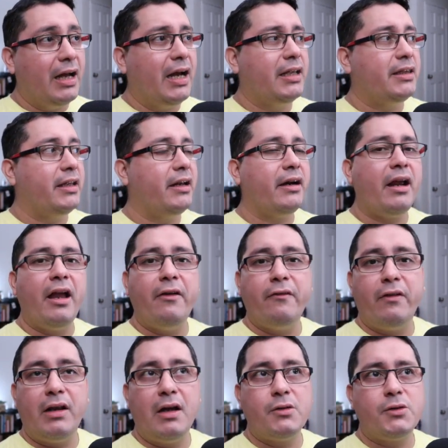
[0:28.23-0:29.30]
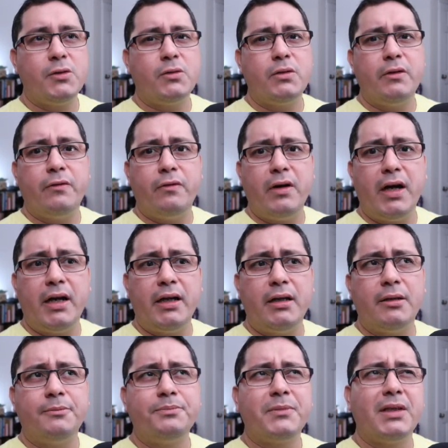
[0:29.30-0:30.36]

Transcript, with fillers: and direnv allows you to define